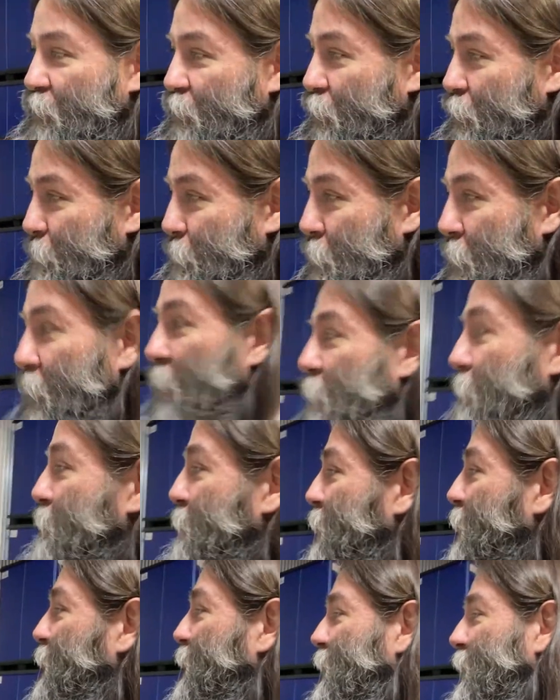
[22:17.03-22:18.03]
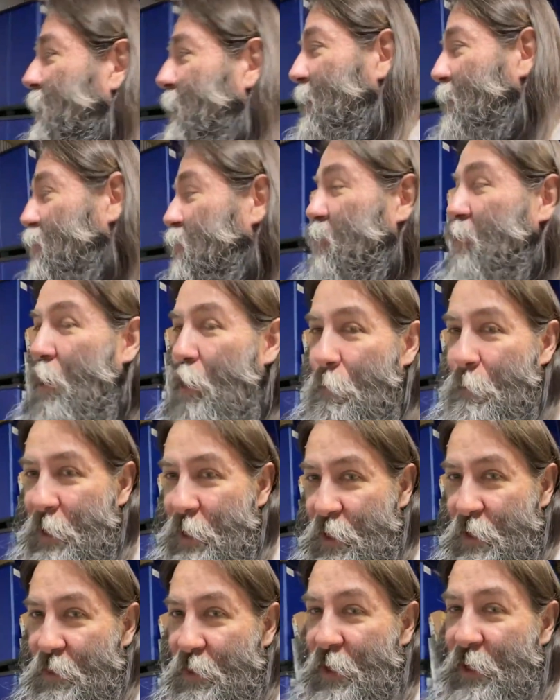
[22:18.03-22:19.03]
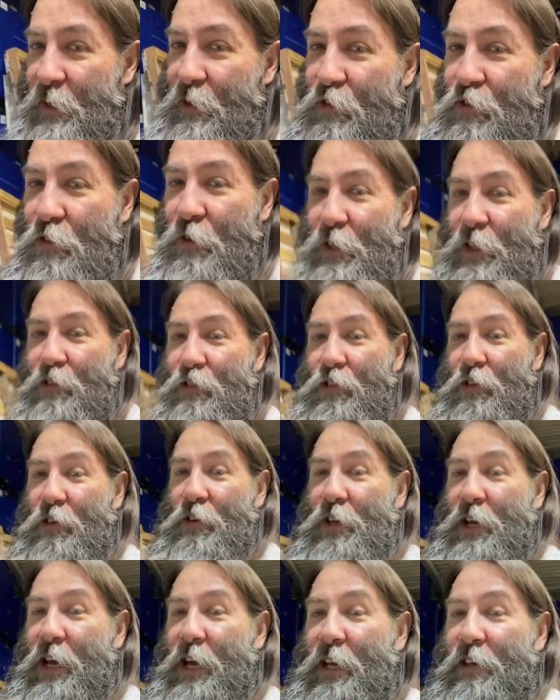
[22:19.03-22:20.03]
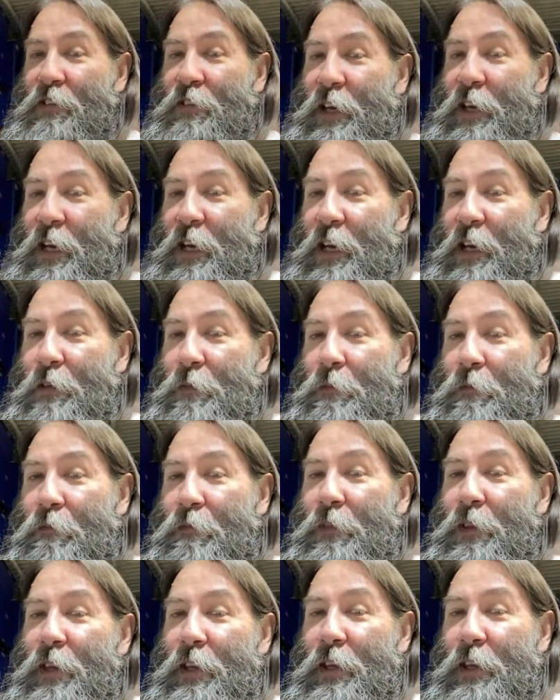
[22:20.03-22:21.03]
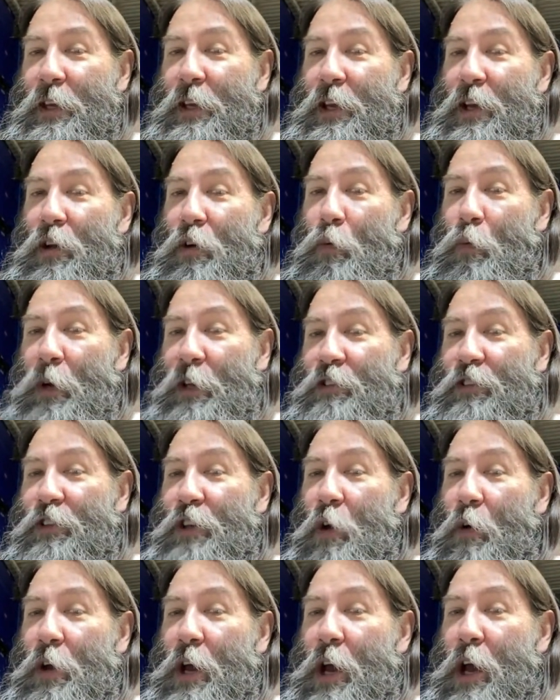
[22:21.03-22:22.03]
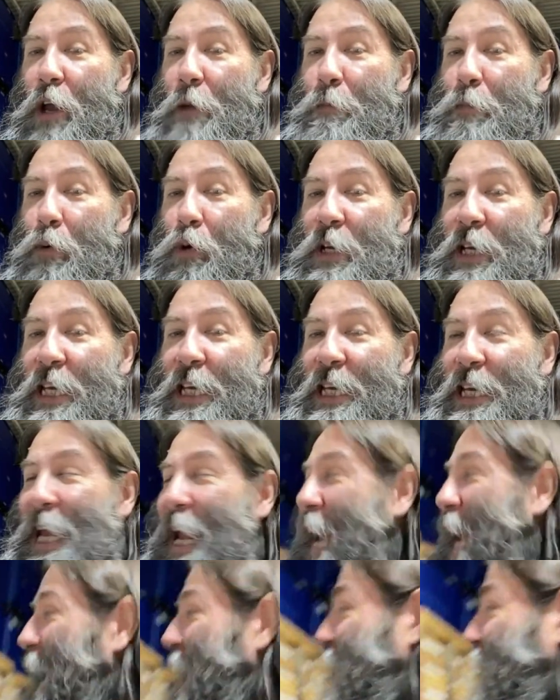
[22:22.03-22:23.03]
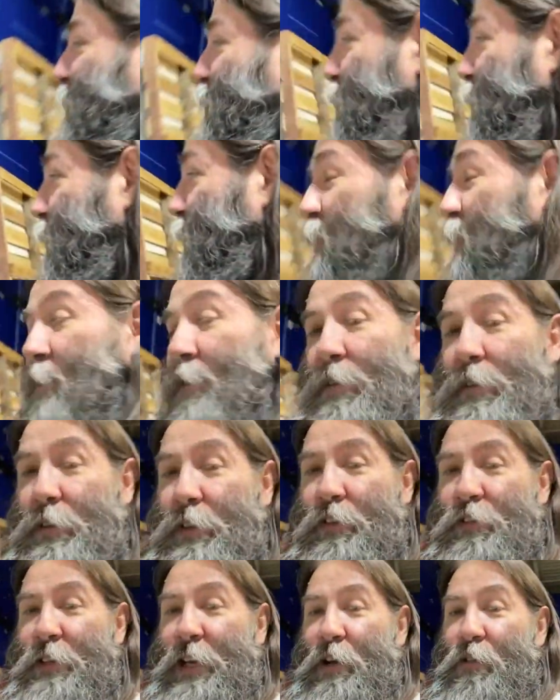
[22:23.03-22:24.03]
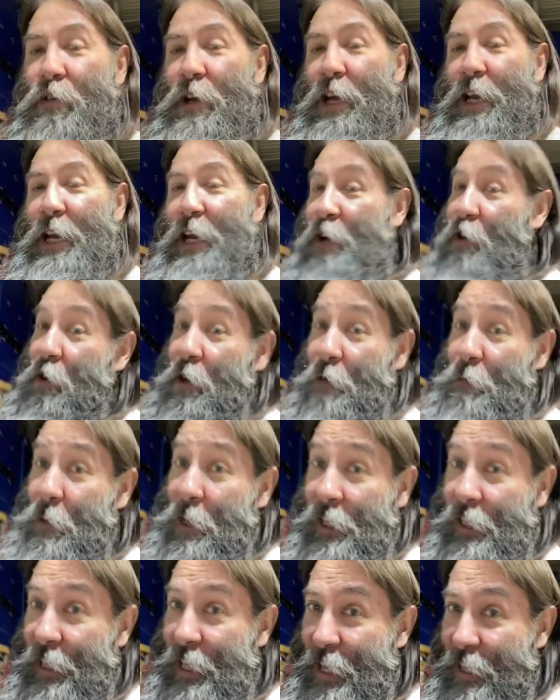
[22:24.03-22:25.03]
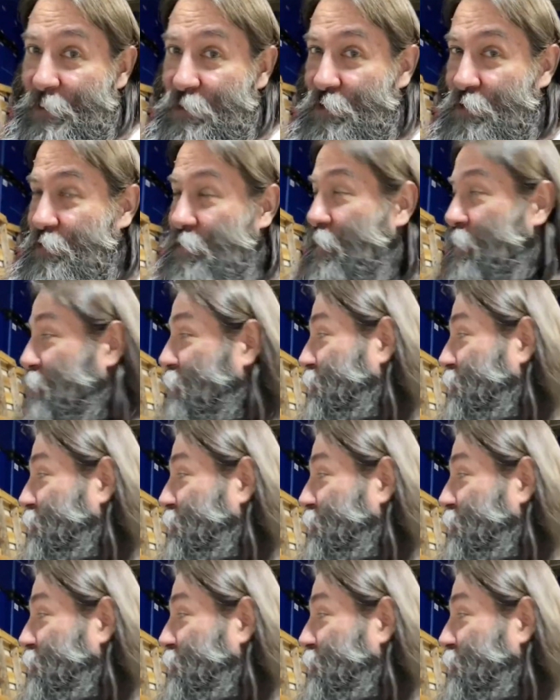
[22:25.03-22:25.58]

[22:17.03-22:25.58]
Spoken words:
of your printer. So many things so that you're not, what's going on, Bree, Andrew? Is that right? I don't have my glasses on,